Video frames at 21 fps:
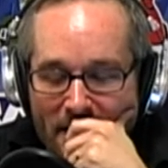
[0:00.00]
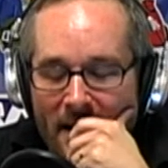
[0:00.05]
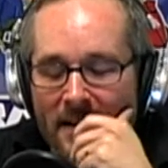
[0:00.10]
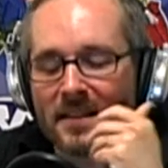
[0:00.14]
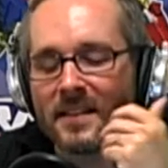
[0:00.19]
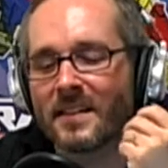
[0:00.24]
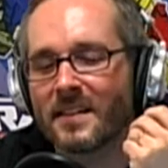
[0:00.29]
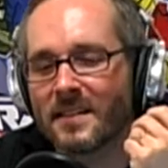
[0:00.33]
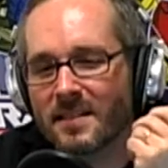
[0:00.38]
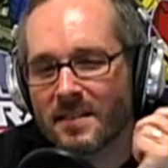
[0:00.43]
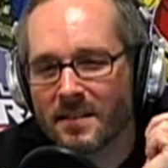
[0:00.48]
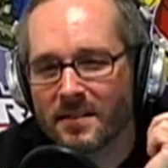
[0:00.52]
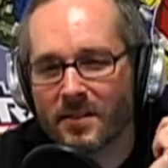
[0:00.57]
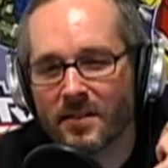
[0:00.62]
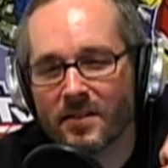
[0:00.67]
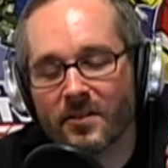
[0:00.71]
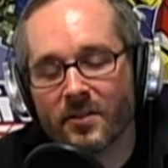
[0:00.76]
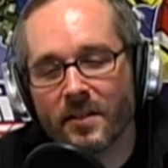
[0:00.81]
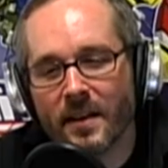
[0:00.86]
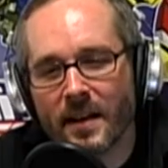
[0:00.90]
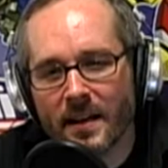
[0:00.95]

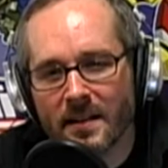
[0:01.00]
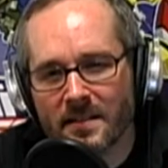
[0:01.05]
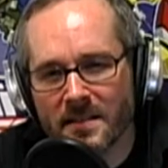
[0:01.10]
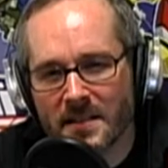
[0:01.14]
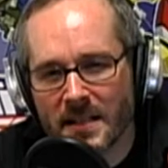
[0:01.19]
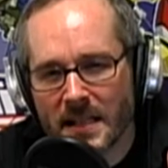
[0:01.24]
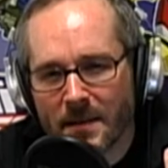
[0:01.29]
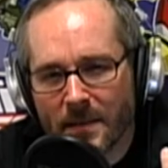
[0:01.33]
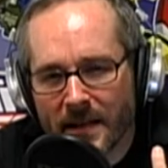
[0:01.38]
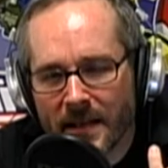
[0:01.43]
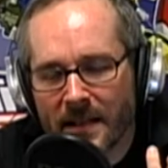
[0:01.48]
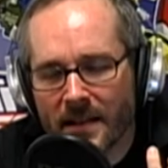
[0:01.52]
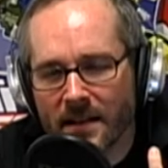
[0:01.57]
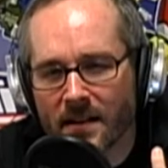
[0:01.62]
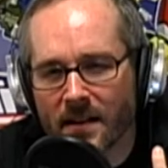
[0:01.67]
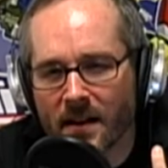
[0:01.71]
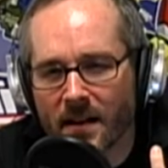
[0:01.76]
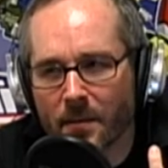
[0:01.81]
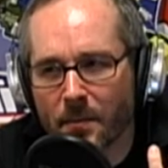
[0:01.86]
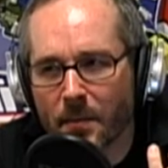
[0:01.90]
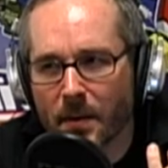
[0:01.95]
Do they? Does
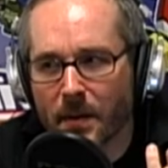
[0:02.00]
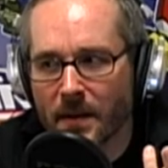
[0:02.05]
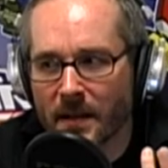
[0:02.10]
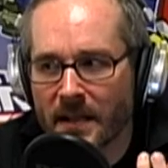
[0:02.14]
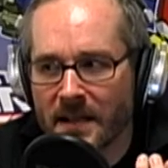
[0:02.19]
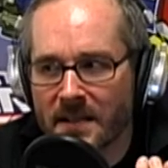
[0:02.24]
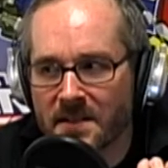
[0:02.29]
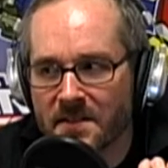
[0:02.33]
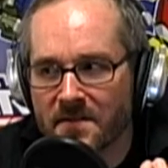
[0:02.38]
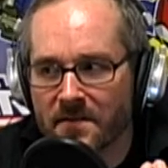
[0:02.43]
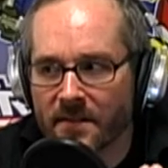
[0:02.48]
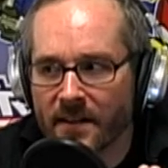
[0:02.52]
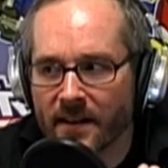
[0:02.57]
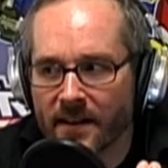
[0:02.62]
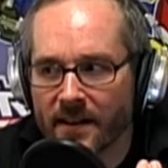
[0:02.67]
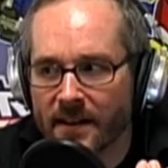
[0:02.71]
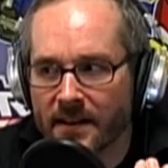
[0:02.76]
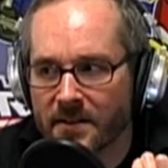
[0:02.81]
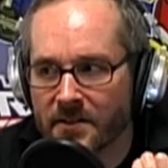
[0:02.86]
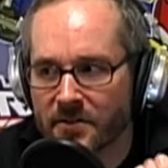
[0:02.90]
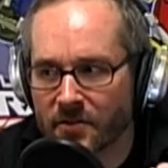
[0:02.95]
anybody police
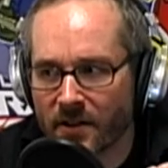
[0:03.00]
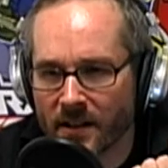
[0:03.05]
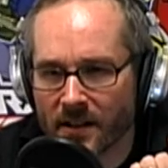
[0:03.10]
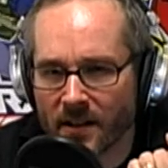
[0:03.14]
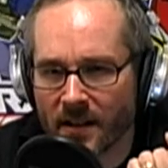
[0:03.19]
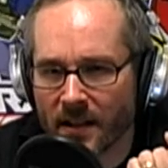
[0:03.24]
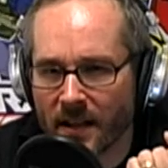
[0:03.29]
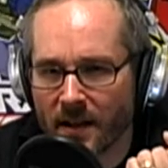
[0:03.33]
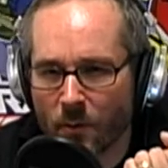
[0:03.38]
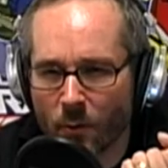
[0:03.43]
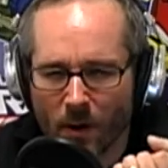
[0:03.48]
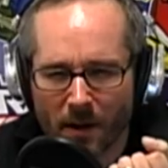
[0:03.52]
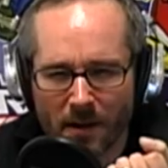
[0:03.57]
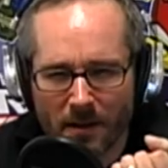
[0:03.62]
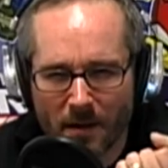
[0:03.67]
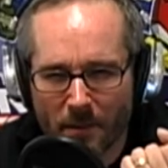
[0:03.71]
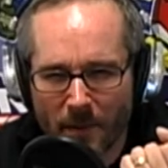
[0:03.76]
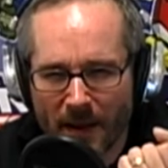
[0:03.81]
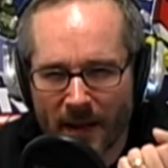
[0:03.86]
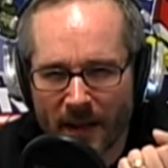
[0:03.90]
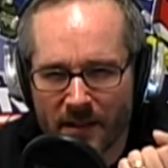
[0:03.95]
very strictly
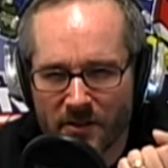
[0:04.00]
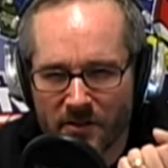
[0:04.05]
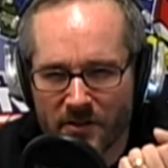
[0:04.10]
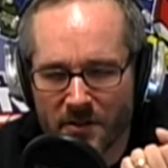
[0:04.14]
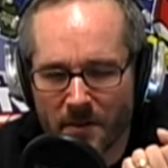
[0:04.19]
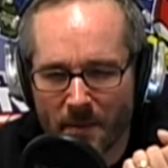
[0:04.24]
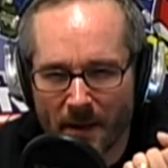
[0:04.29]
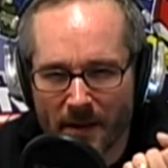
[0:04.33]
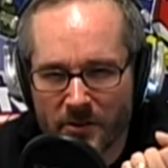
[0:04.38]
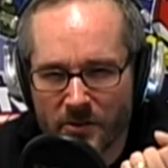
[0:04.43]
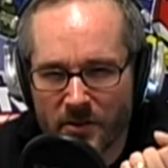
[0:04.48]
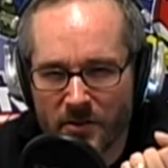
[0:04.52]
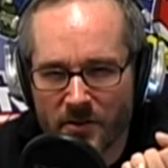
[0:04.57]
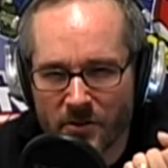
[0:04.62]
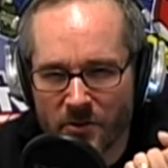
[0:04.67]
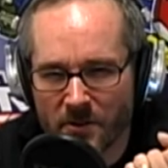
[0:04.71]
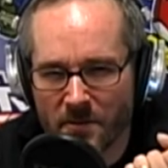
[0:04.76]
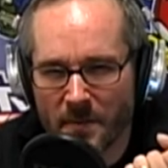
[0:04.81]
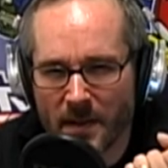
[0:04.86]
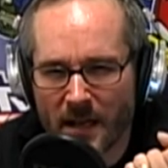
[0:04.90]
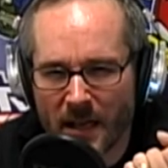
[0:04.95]
what the page
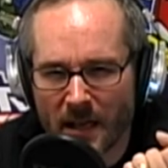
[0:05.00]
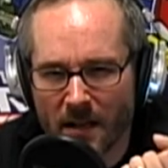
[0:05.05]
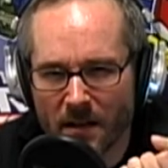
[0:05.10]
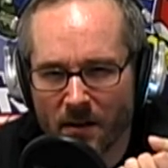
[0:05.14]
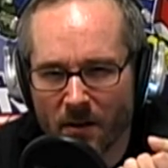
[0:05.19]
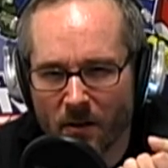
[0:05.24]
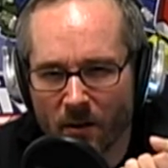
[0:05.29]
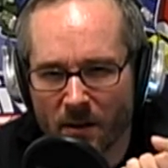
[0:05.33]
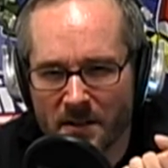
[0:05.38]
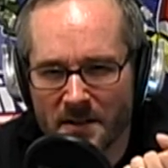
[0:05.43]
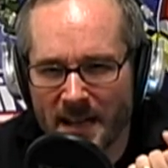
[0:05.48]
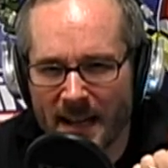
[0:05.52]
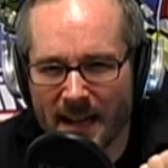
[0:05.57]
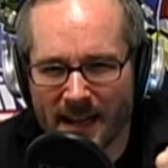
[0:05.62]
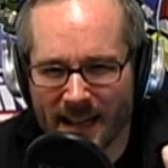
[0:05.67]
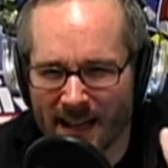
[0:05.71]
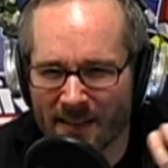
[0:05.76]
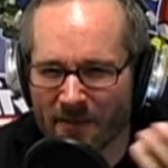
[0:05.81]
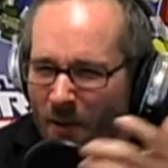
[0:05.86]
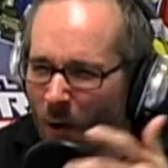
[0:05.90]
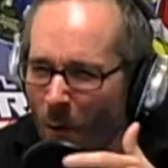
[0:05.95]
dimensions should be, or is
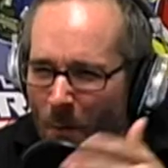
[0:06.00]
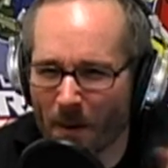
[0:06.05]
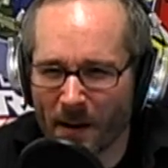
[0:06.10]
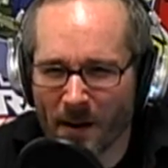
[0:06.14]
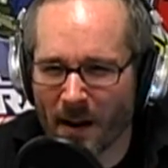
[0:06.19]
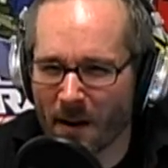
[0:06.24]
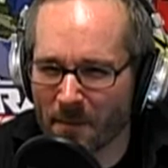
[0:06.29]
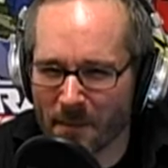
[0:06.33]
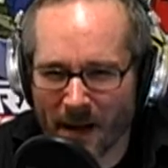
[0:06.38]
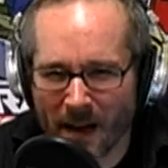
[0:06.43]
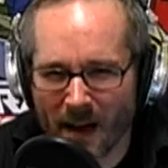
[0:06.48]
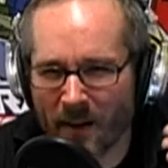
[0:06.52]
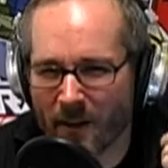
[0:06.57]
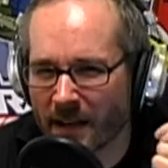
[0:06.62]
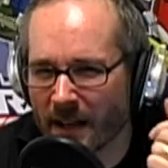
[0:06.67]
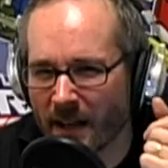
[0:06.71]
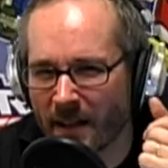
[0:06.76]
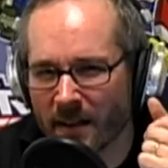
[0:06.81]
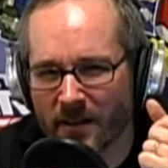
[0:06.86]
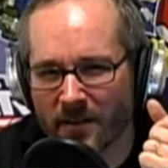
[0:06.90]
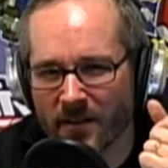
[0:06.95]
that kind of open up
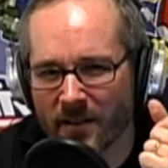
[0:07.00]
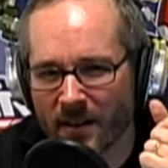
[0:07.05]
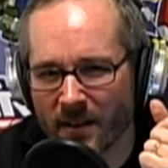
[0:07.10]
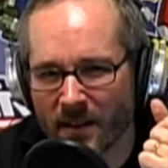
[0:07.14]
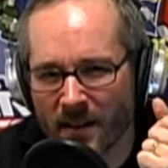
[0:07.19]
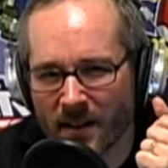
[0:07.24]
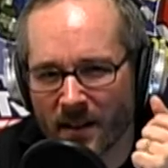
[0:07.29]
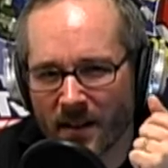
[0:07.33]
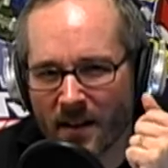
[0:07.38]
nowadays?